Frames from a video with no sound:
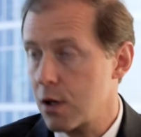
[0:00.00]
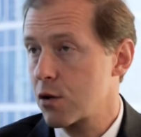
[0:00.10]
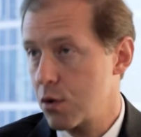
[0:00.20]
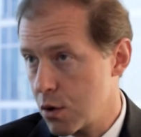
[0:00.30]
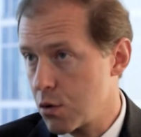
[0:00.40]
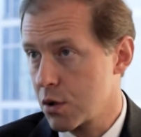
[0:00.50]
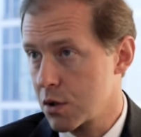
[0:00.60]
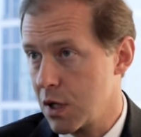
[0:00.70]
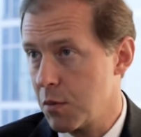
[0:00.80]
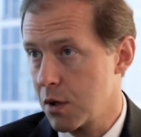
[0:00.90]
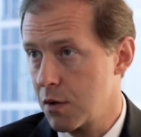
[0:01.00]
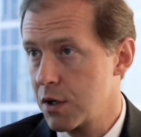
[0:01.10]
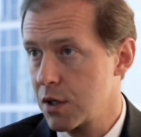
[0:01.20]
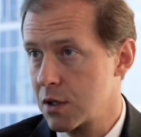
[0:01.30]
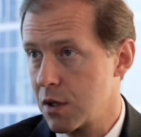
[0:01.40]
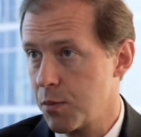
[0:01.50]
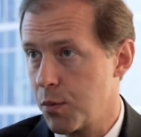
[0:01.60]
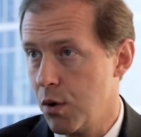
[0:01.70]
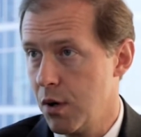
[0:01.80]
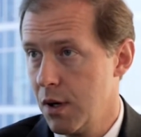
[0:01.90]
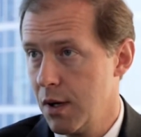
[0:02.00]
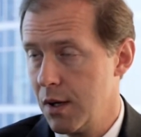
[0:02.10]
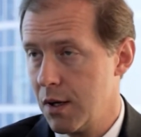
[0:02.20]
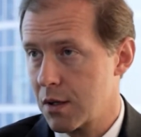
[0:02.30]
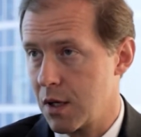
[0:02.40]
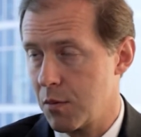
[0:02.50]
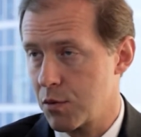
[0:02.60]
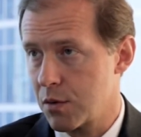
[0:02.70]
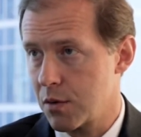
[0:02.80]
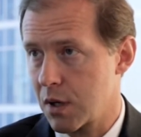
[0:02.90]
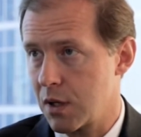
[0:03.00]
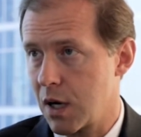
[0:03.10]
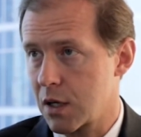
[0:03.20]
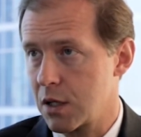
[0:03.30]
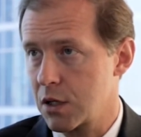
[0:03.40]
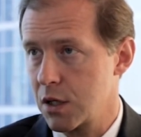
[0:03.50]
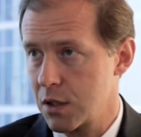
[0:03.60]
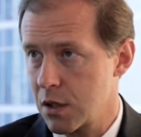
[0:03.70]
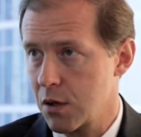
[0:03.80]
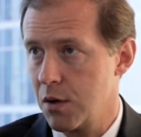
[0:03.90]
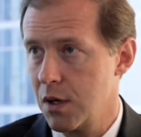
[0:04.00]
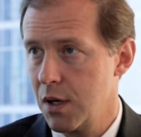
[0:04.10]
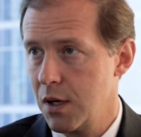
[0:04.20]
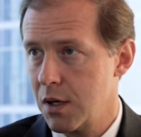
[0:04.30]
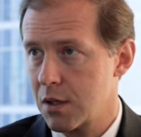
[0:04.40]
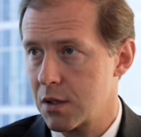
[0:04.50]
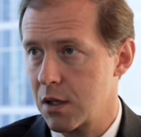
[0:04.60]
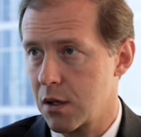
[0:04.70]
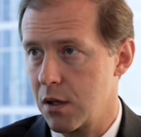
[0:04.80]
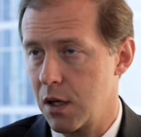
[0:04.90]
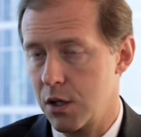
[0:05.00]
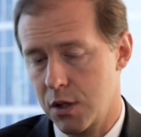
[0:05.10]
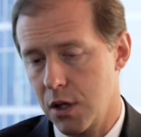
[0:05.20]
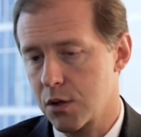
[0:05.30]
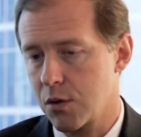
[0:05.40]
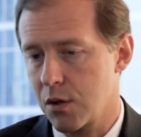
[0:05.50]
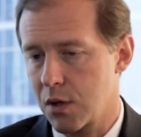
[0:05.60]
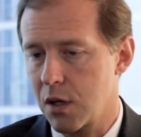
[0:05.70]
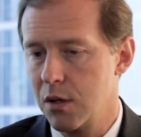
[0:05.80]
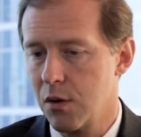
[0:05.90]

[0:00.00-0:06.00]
and the same is true for the full cycle contracts.